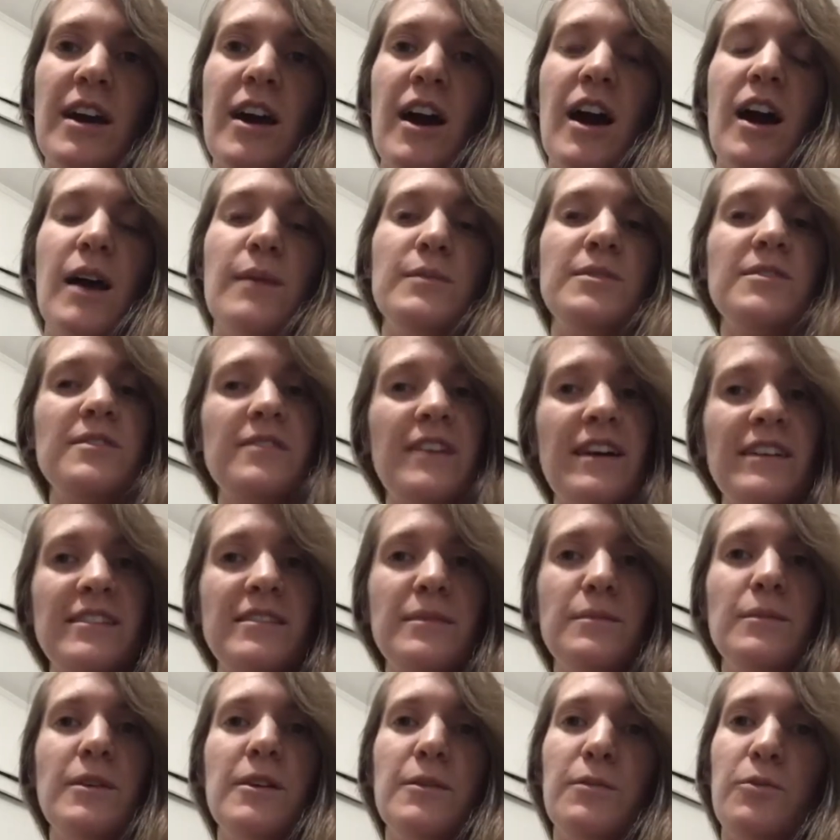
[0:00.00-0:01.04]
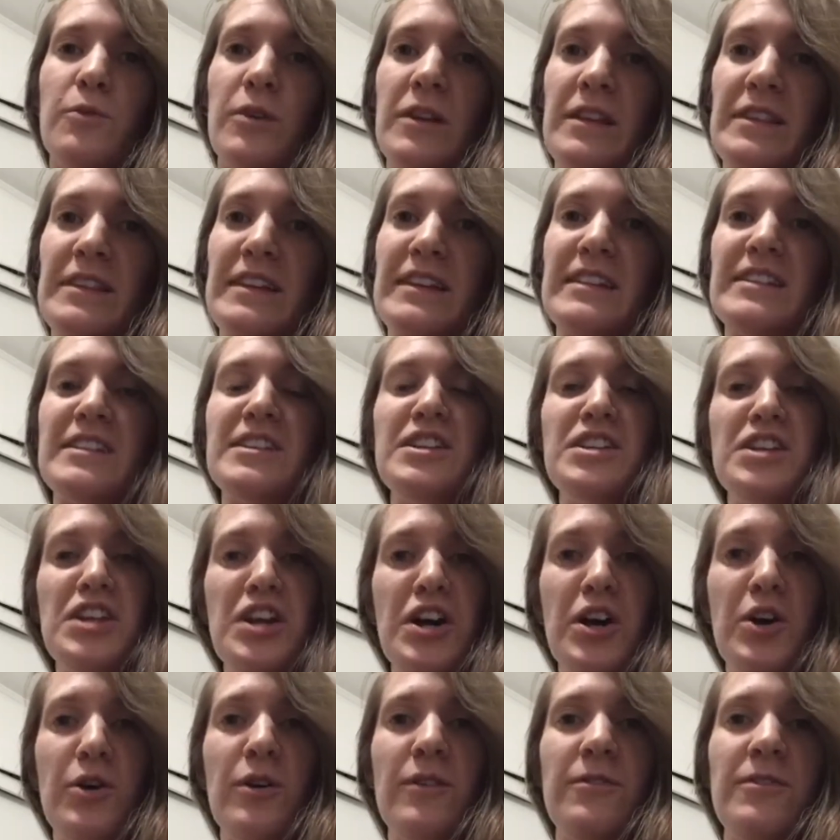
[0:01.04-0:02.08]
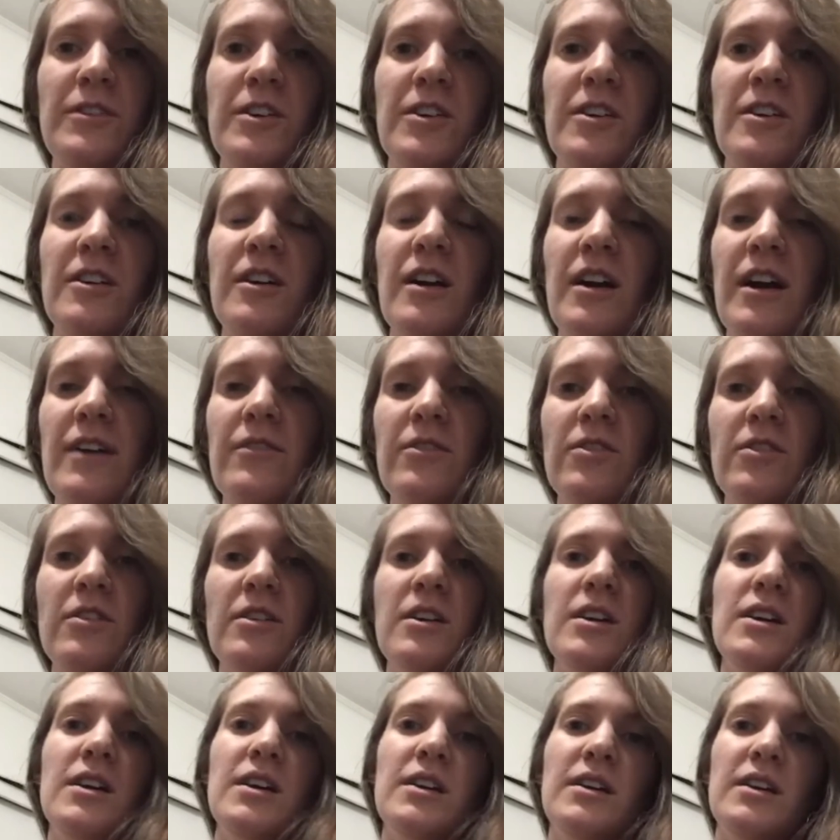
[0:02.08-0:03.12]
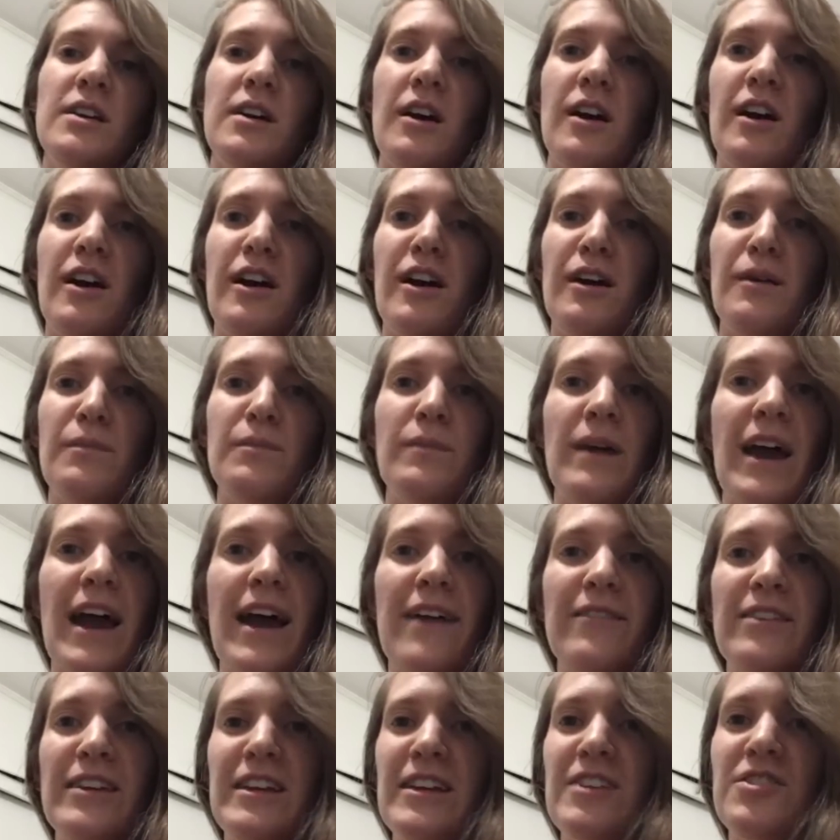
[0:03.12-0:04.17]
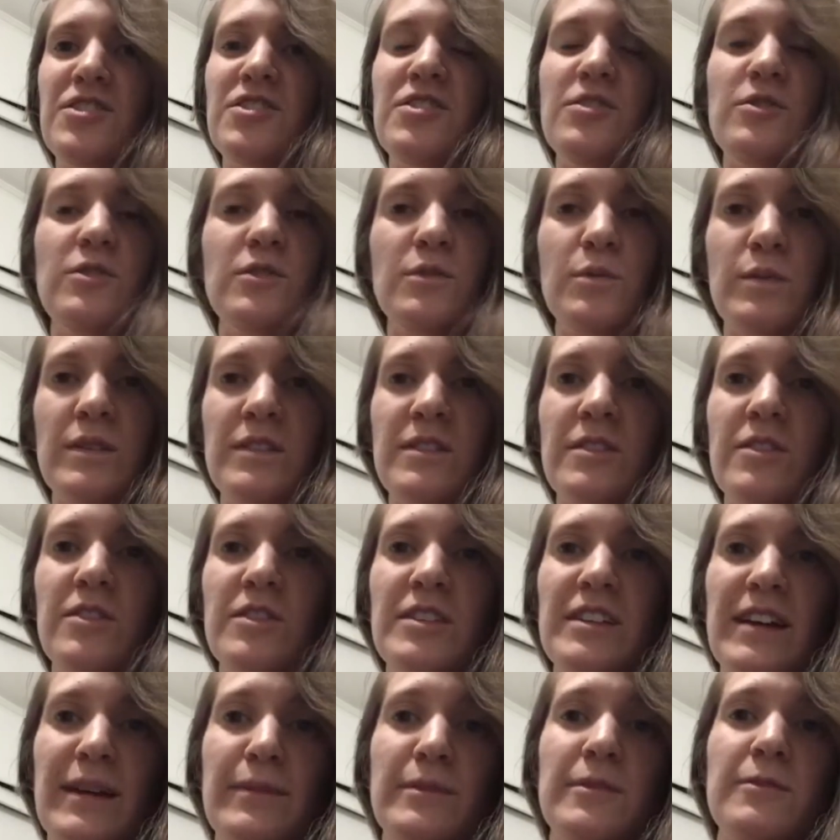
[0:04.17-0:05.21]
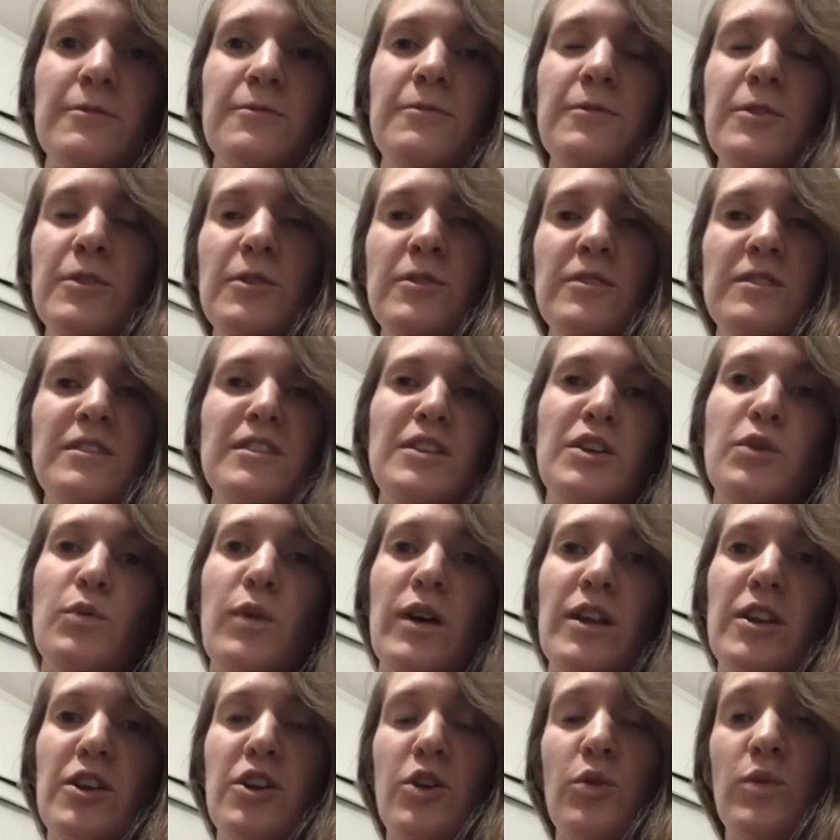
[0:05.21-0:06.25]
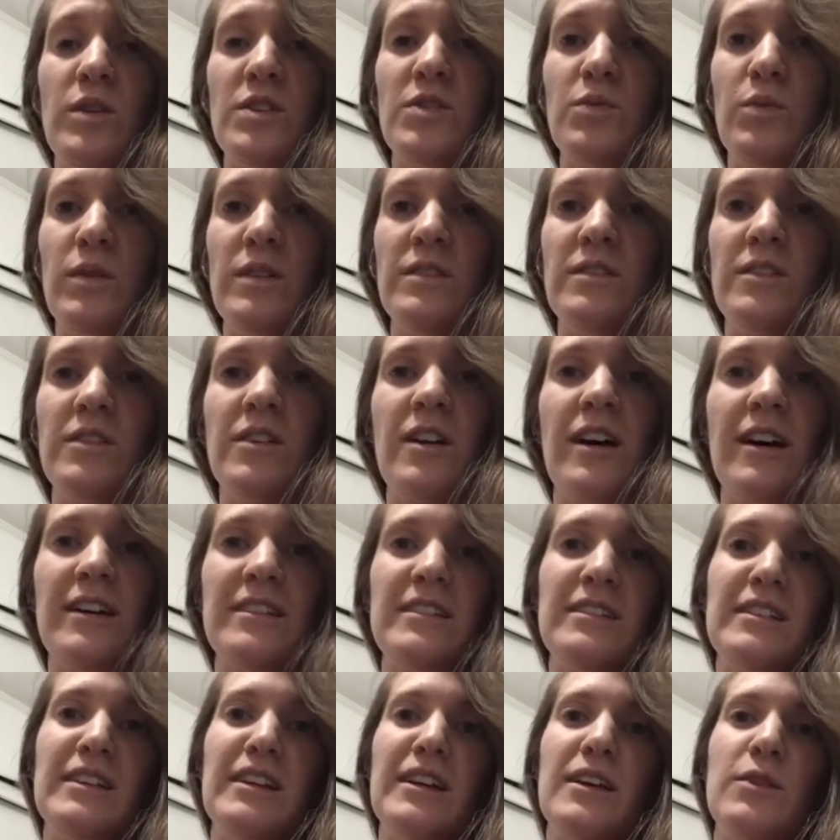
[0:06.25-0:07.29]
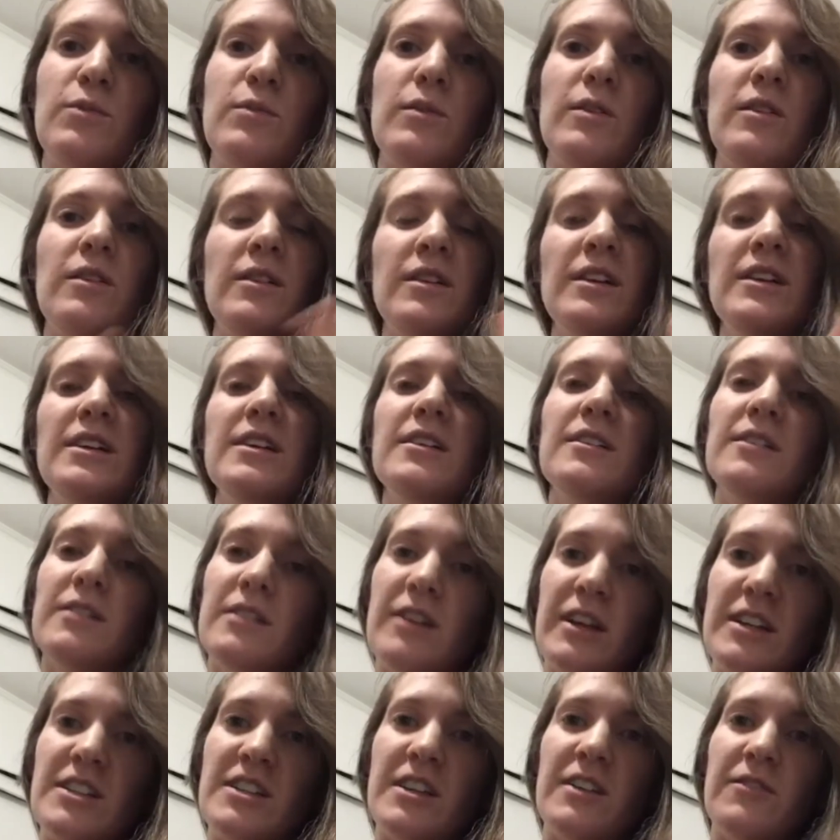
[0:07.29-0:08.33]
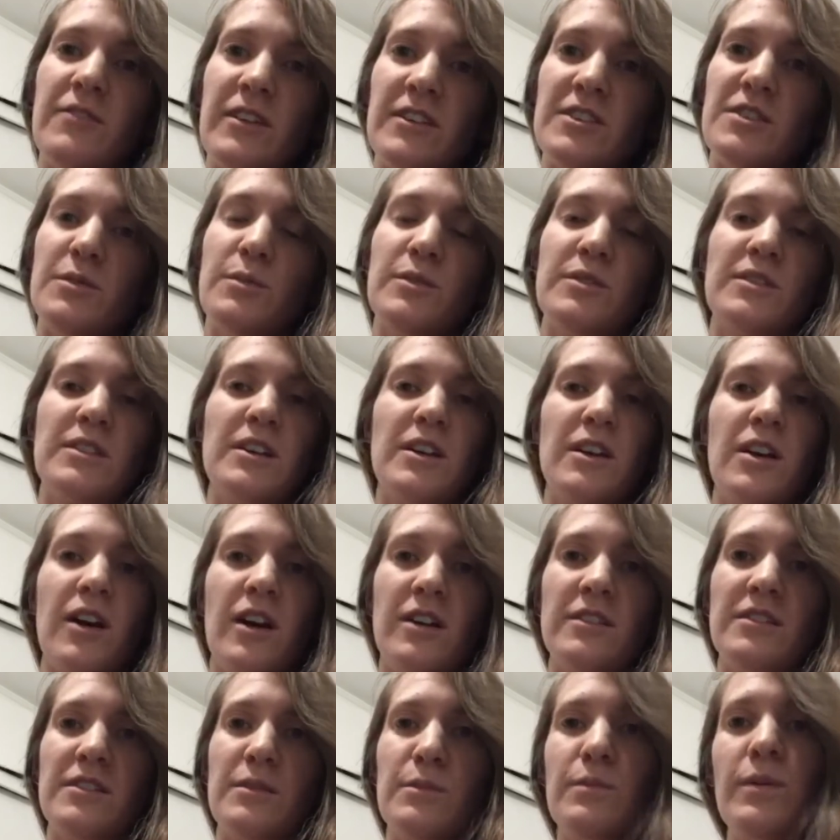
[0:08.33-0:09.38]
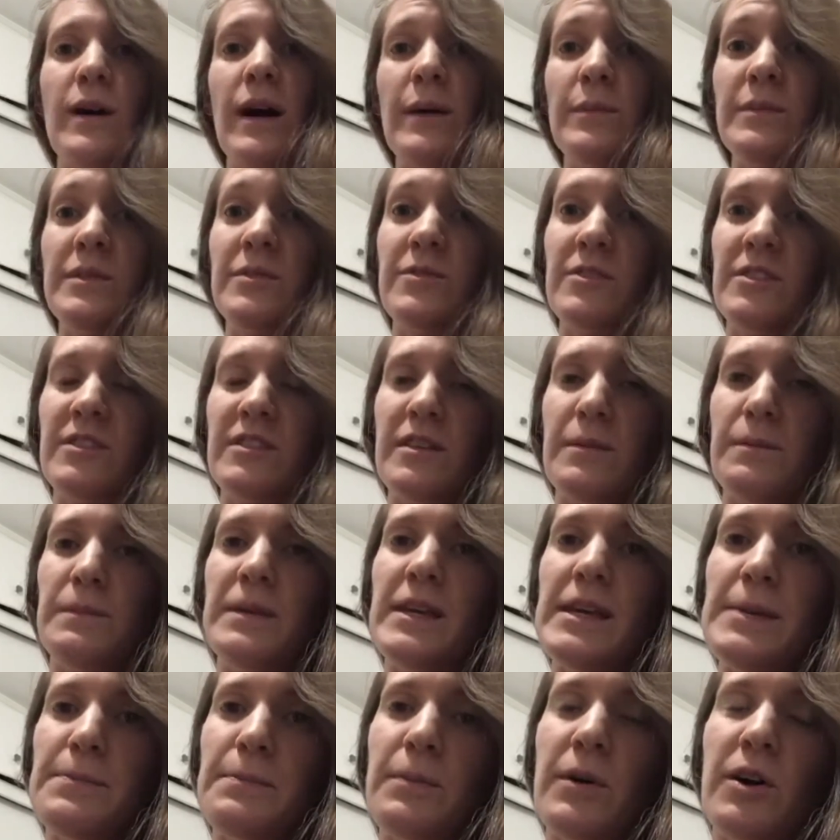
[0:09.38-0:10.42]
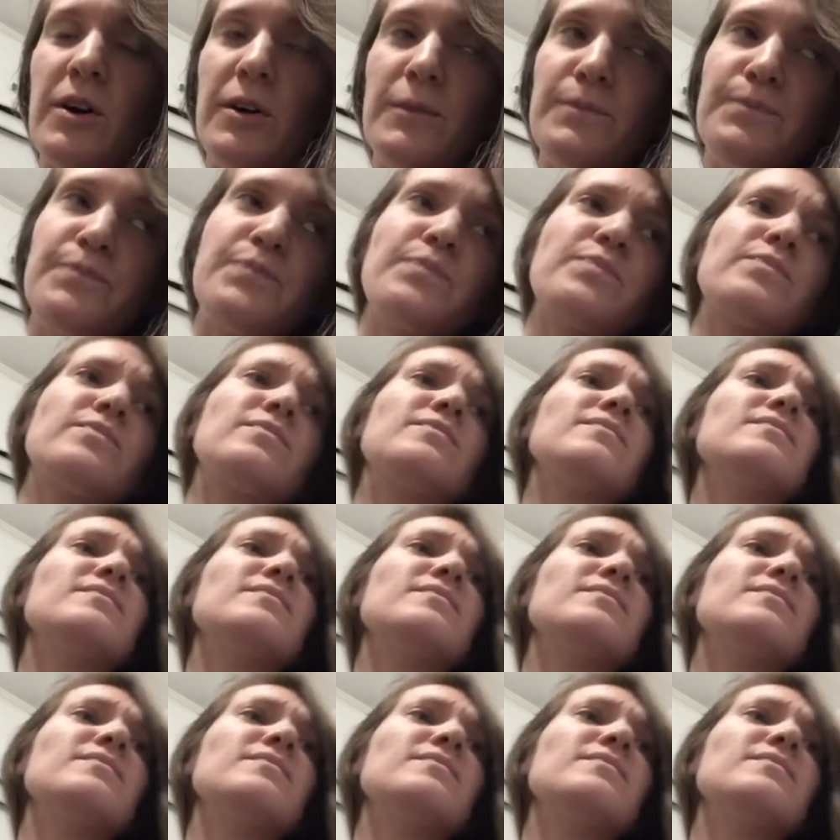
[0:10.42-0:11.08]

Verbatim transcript: Um, so that's an important thing to know if you're ever um, having issues with certain types of foods and you want to know which ones are causing it. Well, nightshade vegetables can cause some problems for some people.